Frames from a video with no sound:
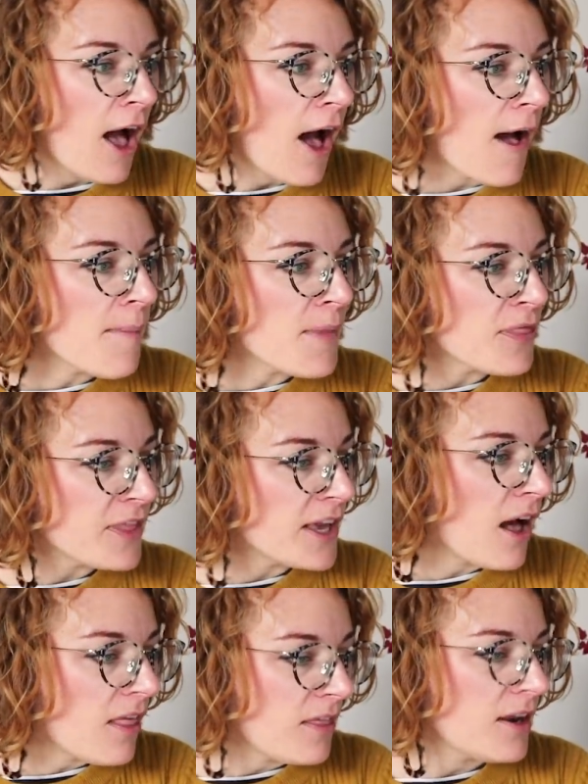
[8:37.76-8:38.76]
The
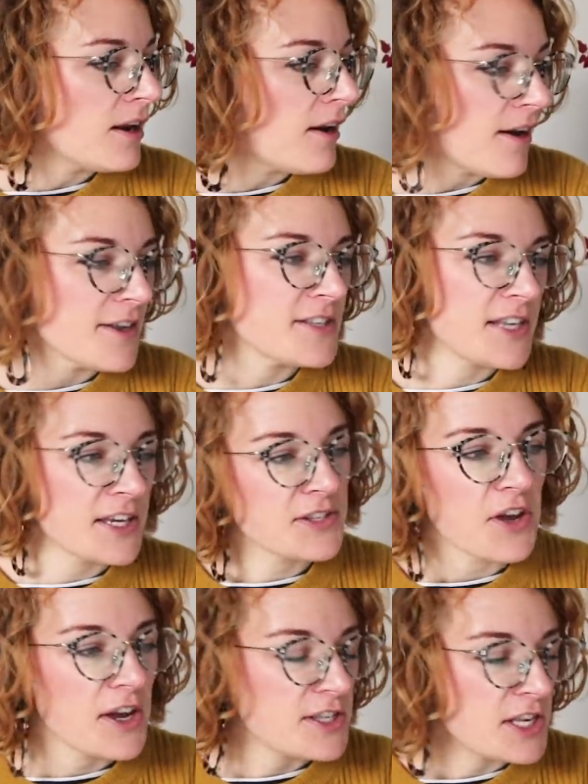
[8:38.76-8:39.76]
other last
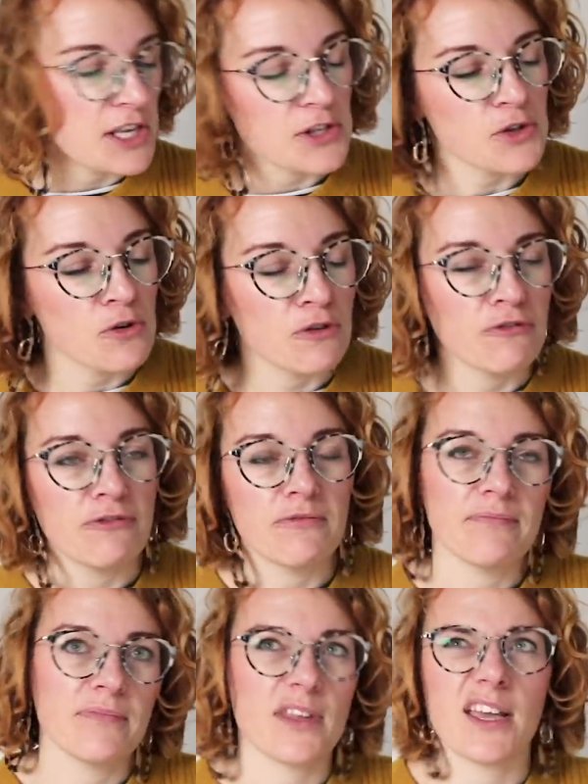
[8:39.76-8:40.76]
exciting sort of,
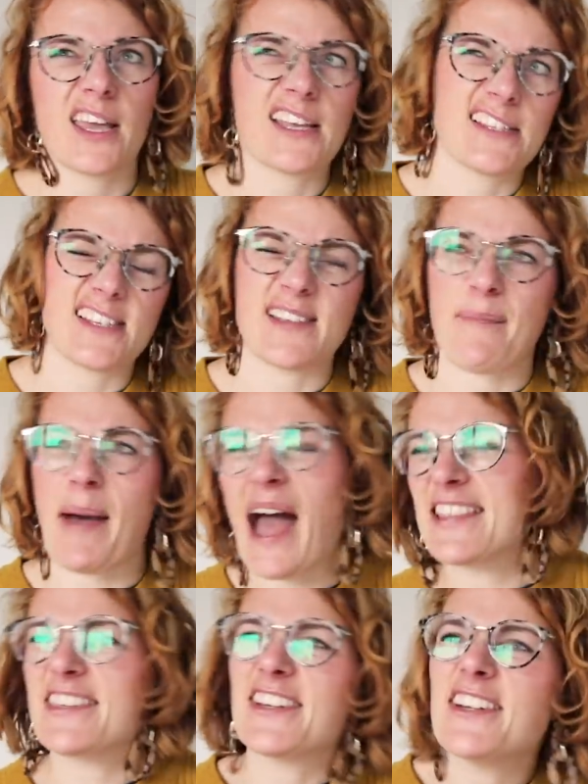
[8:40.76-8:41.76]
I guess it's a
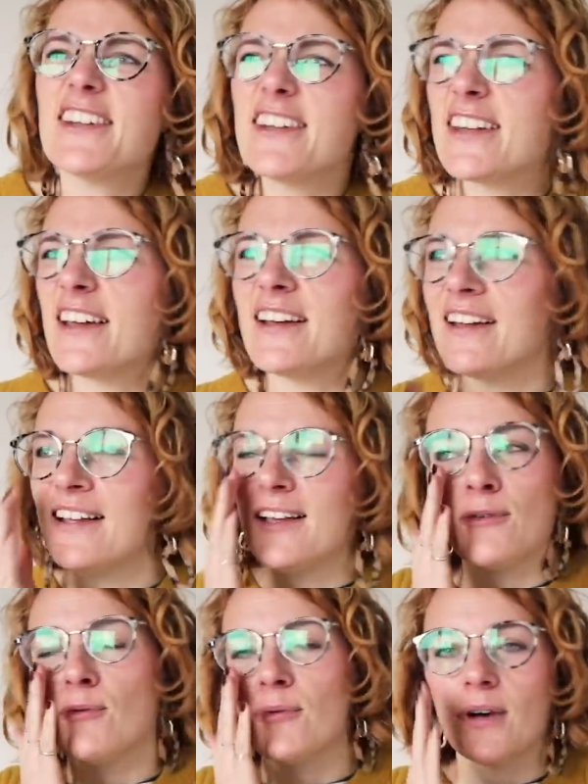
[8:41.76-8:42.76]
pattern
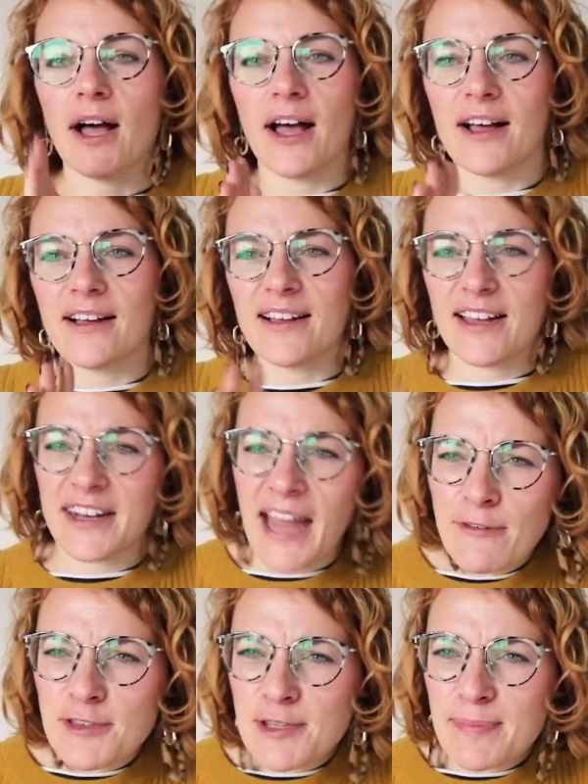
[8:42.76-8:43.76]

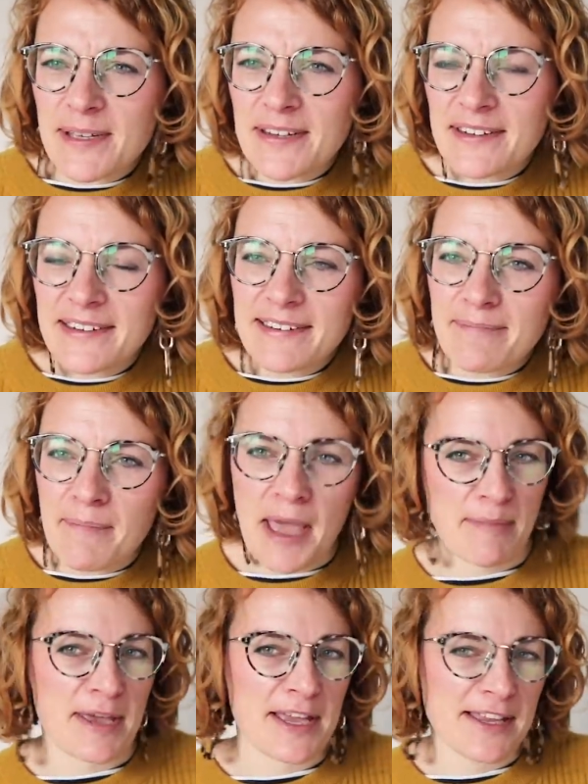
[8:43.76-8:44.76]
announcement,
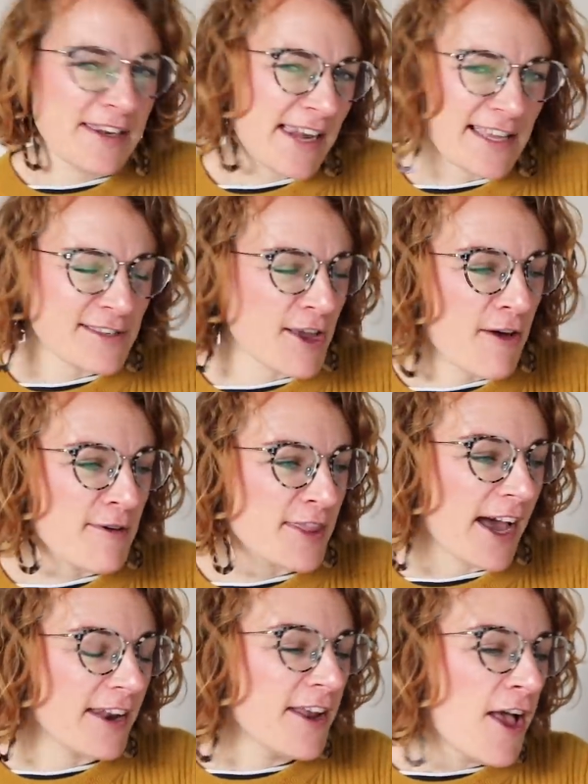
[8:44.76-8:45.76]
maybe. Let's go with
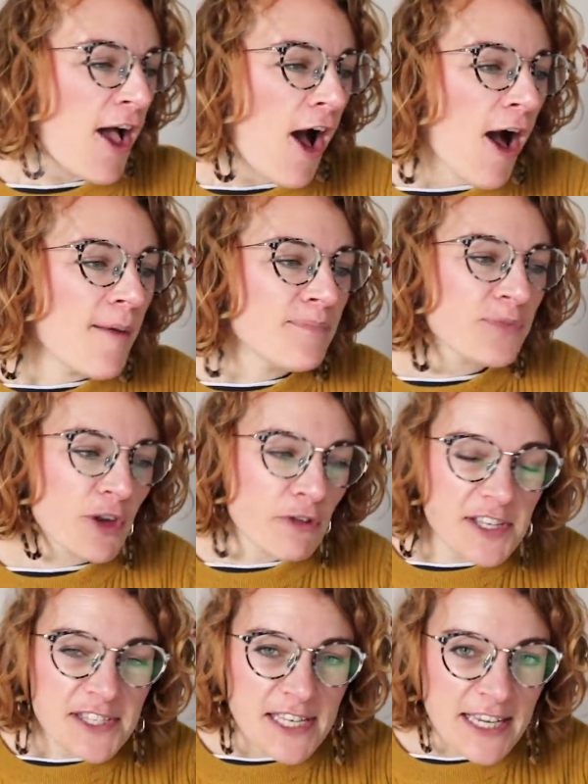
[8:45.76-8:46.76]
that.
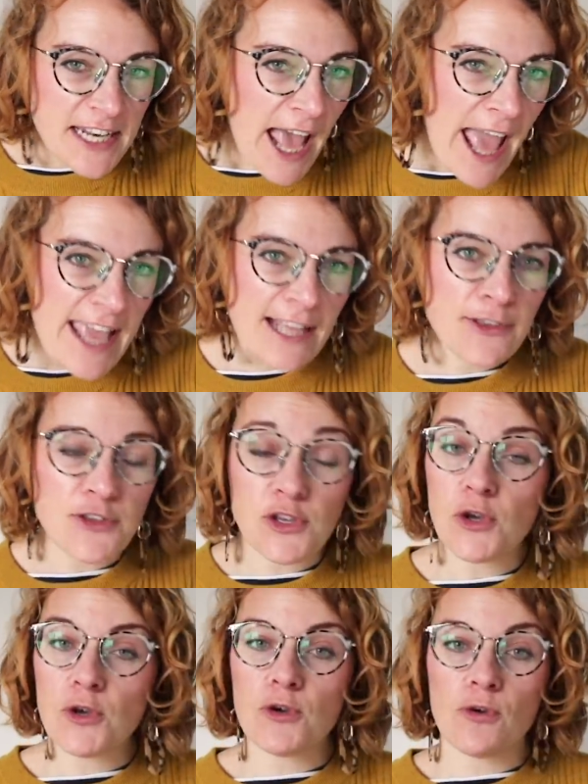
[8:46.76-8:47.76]
Christine Haynes,
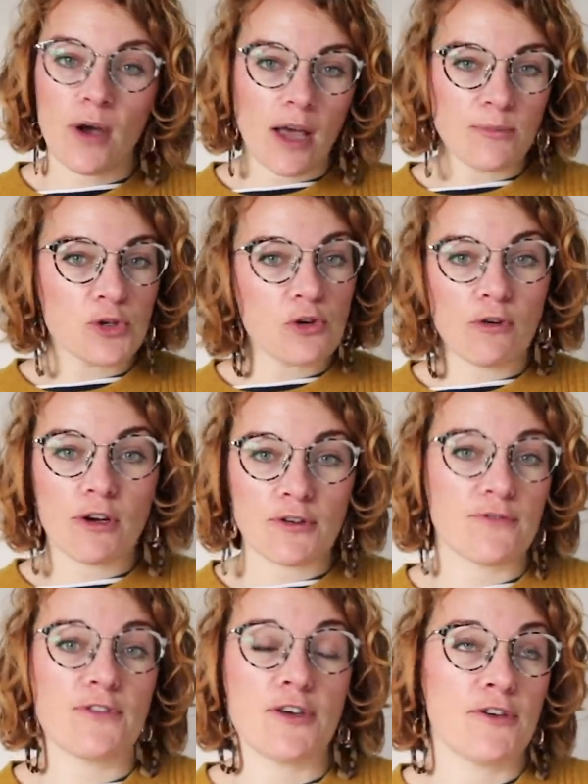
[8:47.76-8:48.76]
who I'm sure a
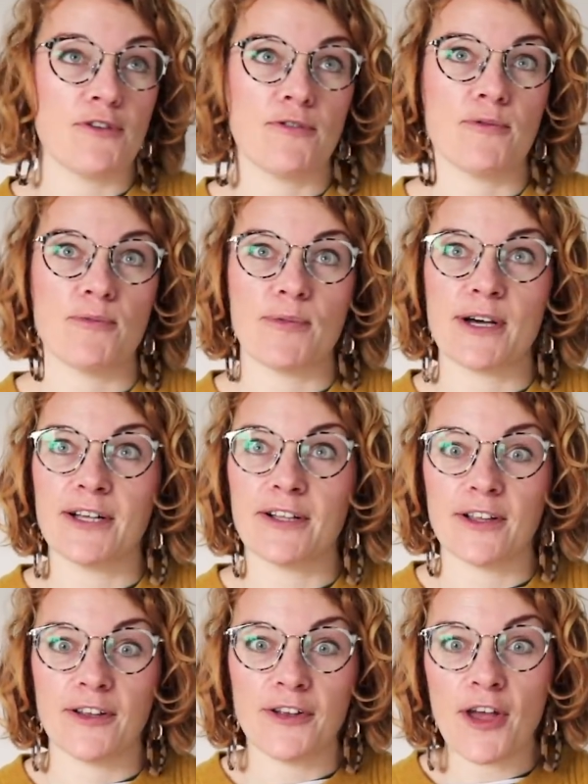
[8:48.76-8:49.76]
lot of you
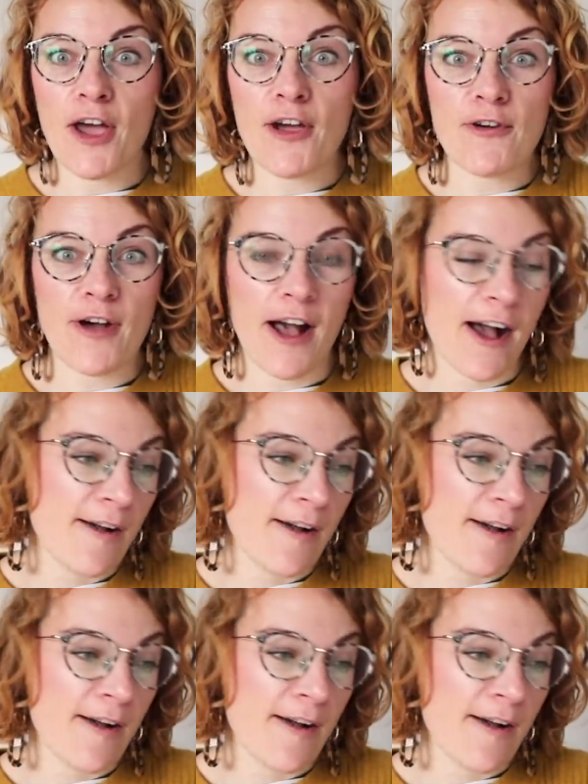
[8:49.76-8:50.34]
will know,